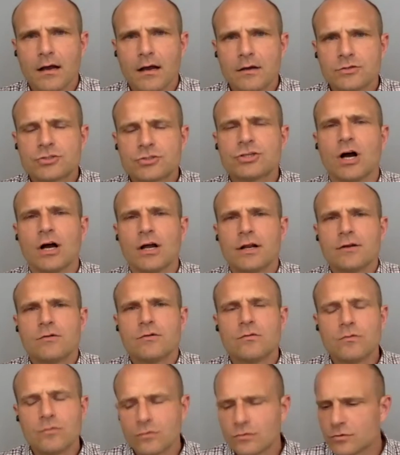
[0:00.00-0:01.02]
Shaun,
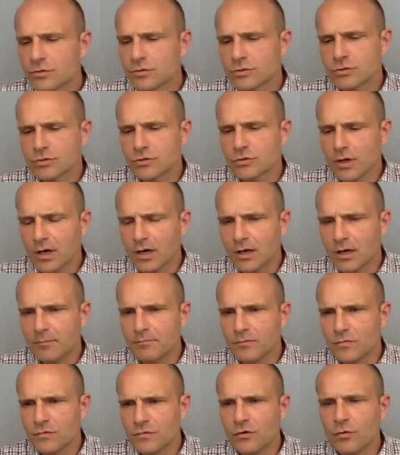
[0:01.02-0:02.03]

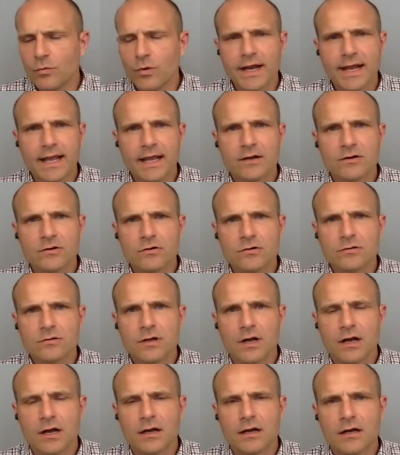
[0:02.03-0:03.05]
do you want to handle
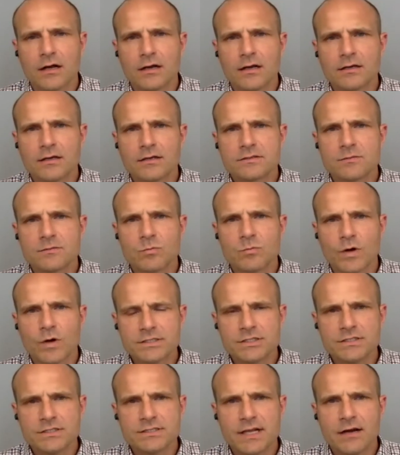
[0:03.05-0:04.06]
some
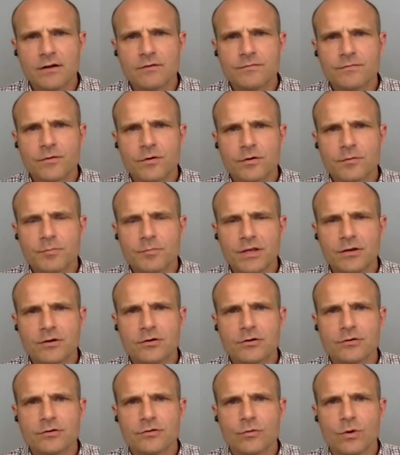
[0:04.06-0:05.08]
questions now for Peter,
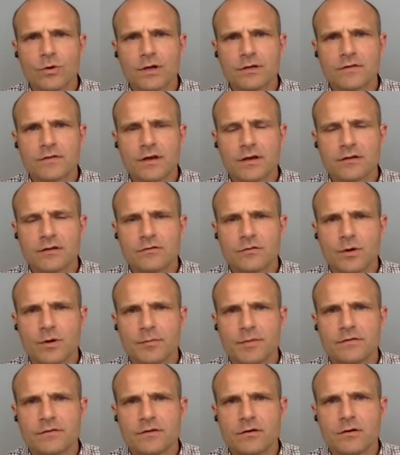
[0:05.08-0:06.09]
or do you want me
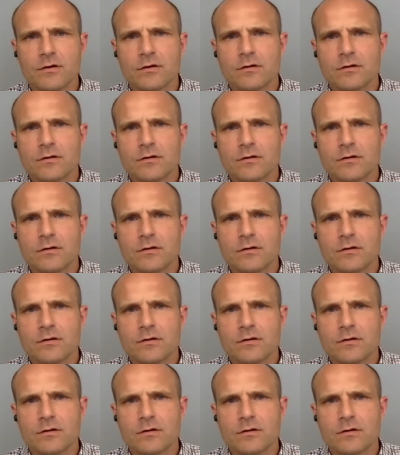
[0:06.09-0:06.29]
to?